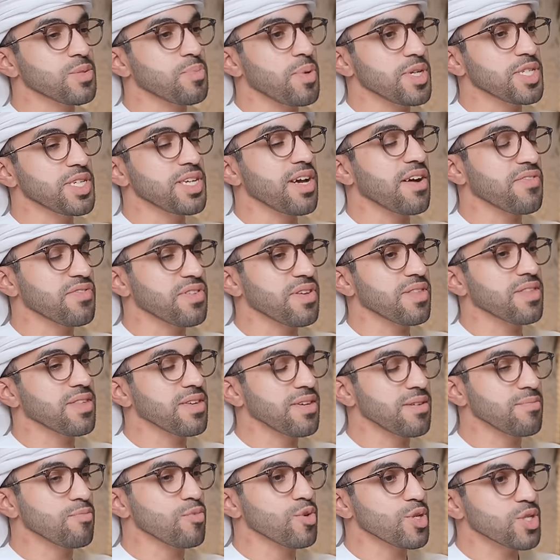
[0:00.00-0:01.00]
especially after
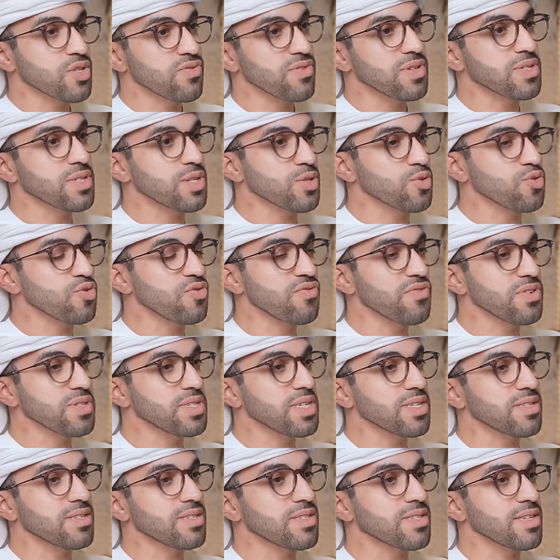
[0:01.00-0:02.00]
the most recent two
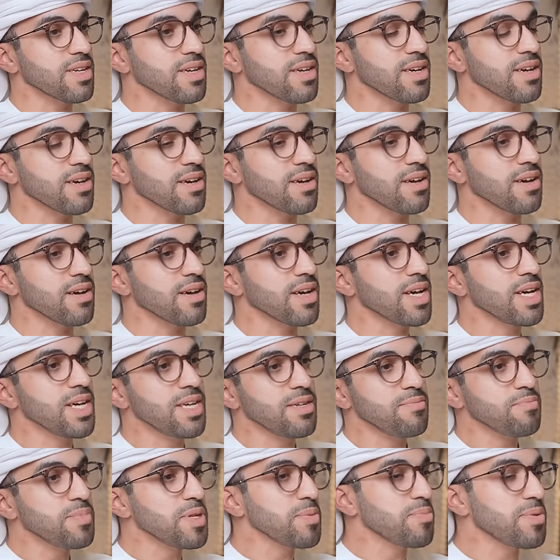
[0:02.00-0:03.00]
visits, uh,
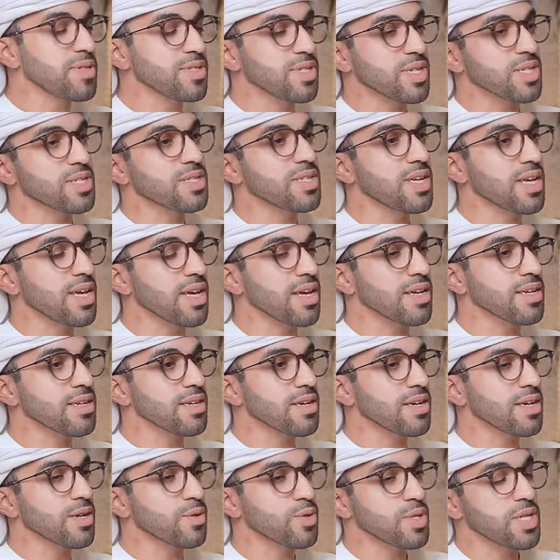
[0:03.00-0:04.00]
people just
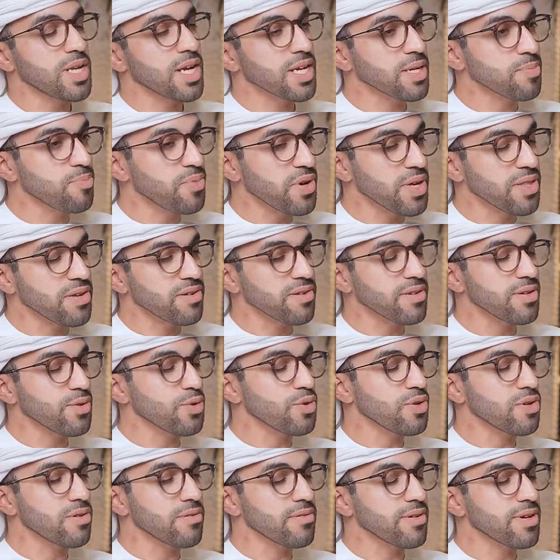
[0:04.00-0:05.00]
saying, uh, good luck,
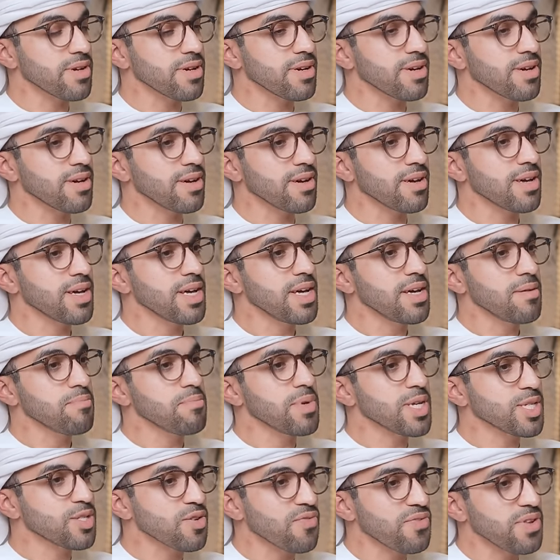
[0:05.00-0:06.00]
brother, or uh,
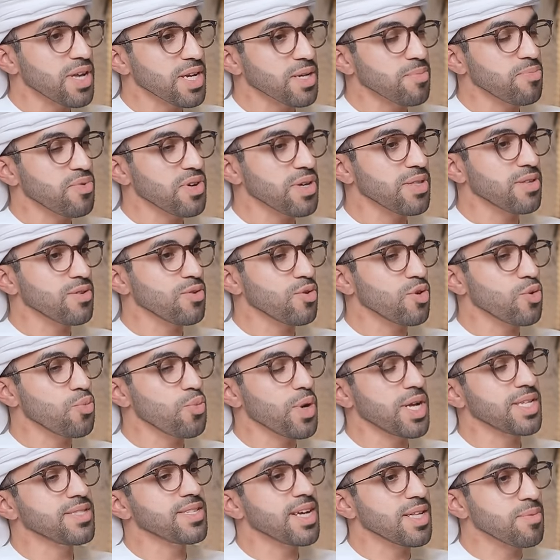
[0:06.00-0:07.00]
best of luck, brother,
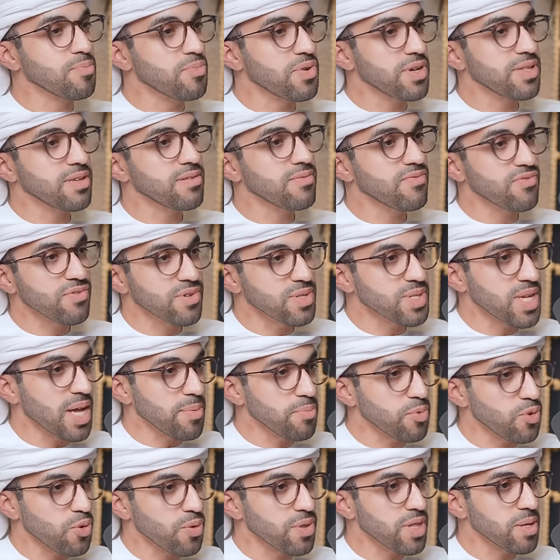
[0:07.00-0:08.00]
or well done, brother, for
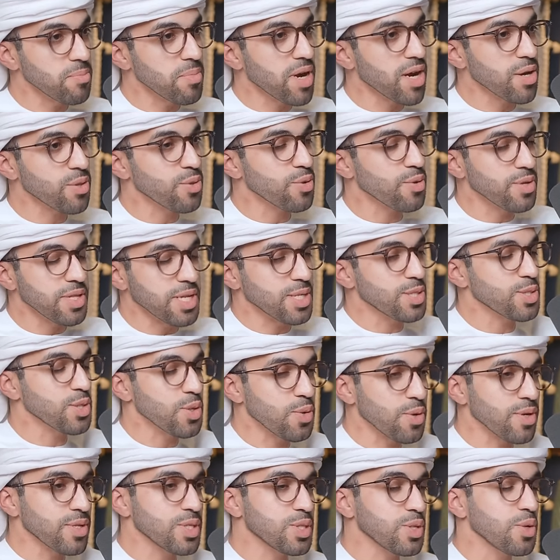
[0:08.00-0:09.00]
example, on the marathon and
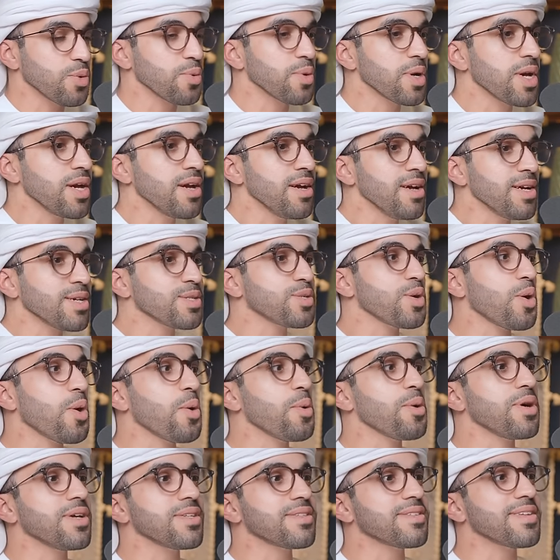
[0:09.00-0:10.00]
so on. So
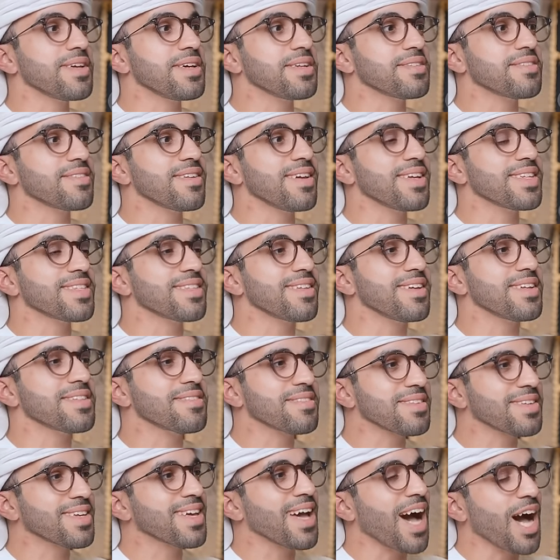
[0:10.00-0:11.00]
so it, it, it,
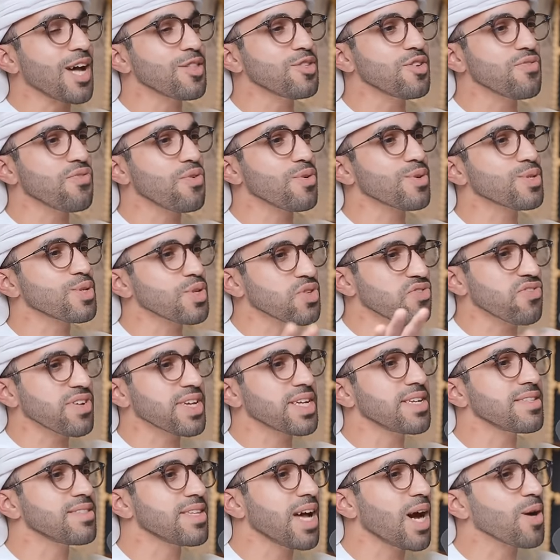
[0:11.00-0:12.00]
it kind of also
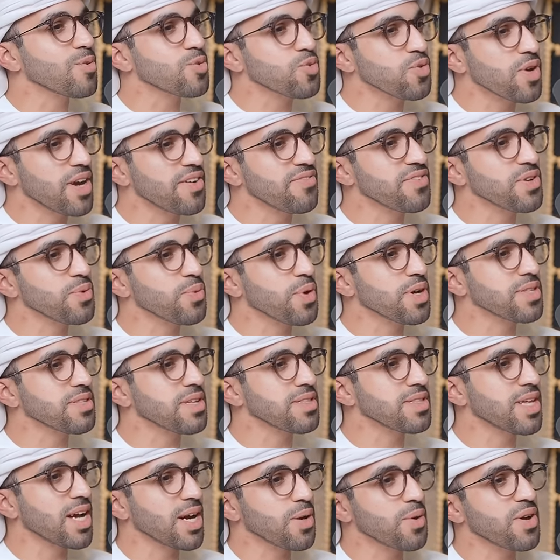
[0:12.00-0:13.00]
trickled down to
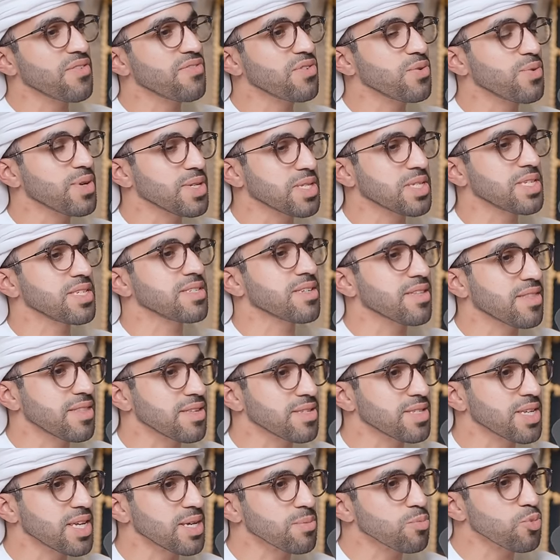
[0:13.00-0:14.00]
everyone, and now everyone sees
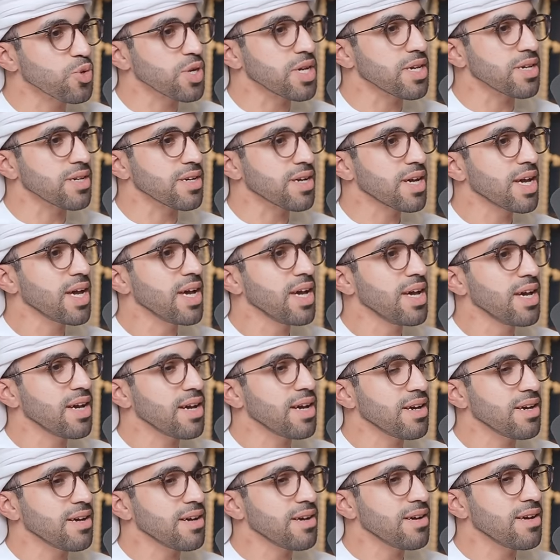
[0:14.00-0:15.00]
it the same way.
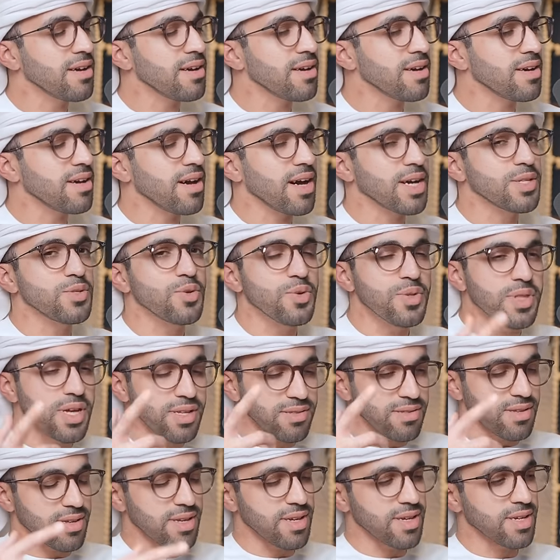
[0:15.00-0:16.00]
Uh, I know
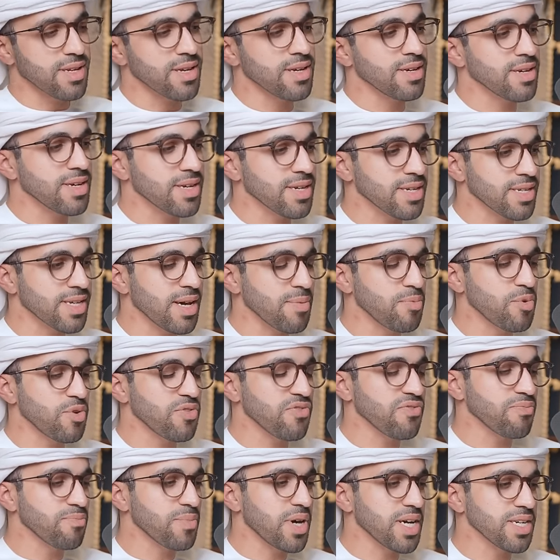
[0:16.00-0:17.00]
that a, a
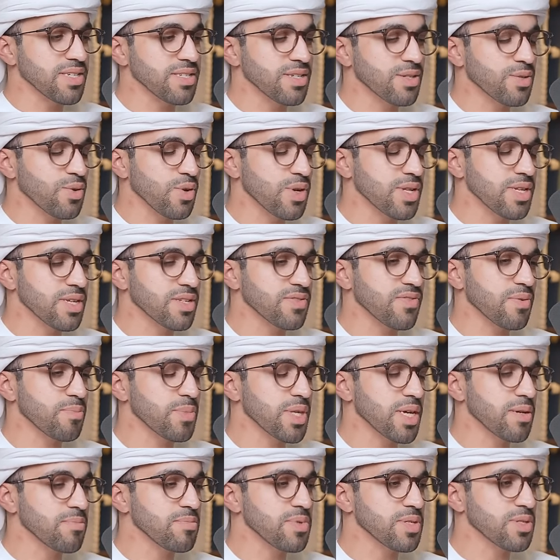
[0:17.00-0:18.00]
couple of my colleagues
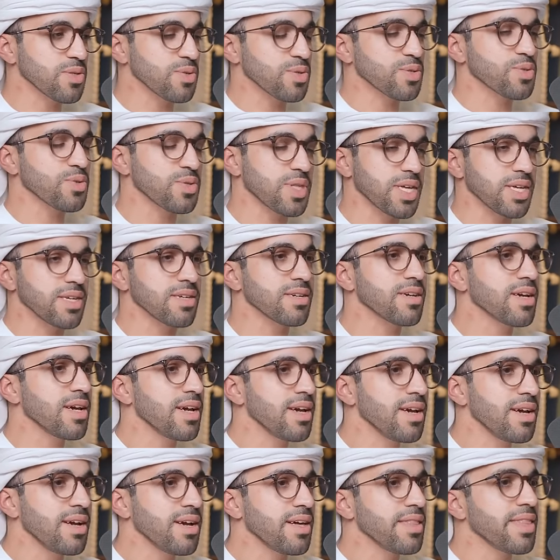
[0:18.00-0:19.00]
from the embassy also, they,
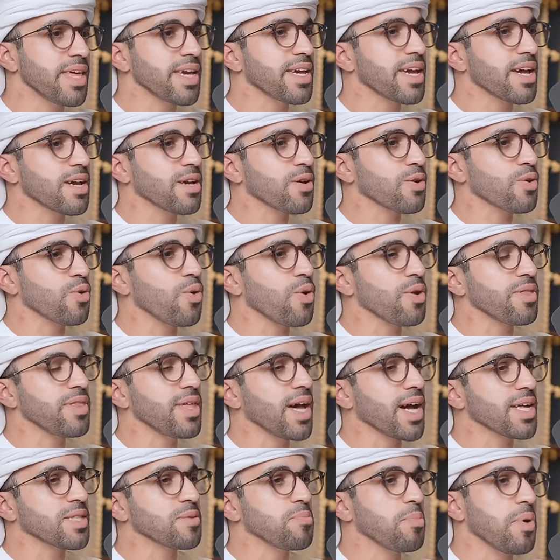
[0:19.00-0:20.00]
they get
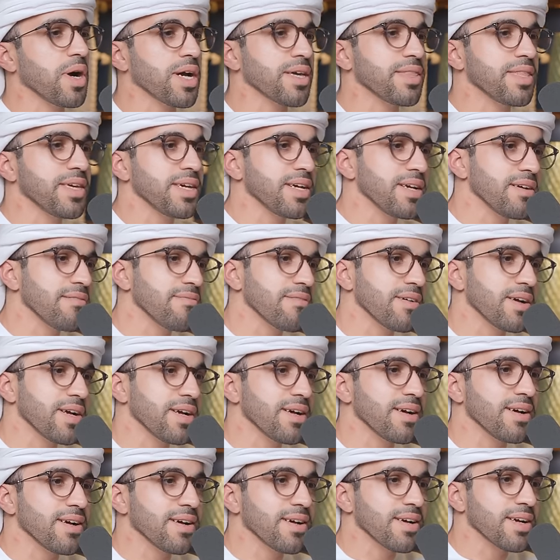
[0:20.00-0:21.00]
called that by their
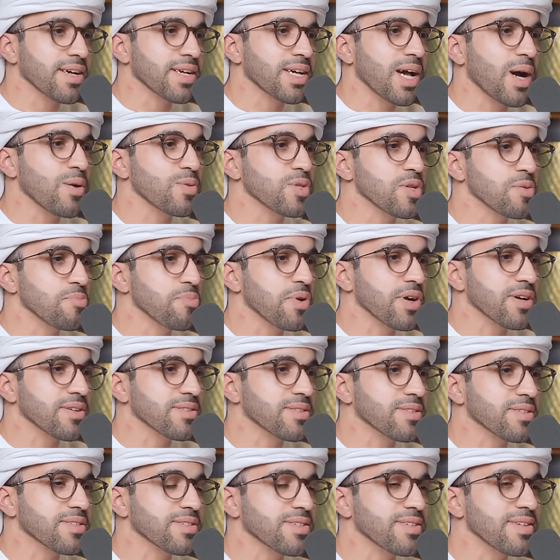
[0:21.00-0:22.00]
uh,
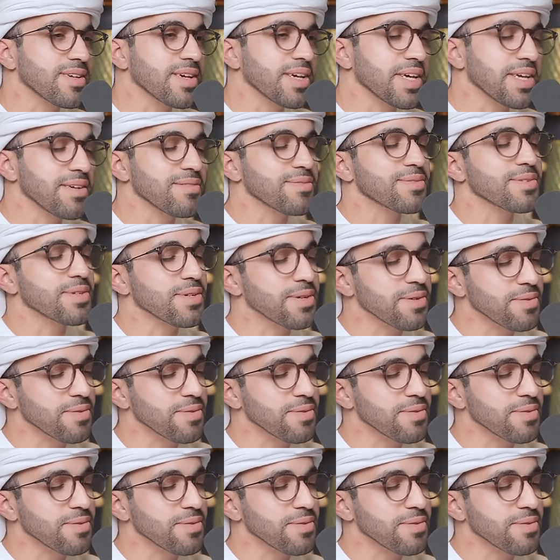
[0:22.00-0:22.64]
counterparts uh, here.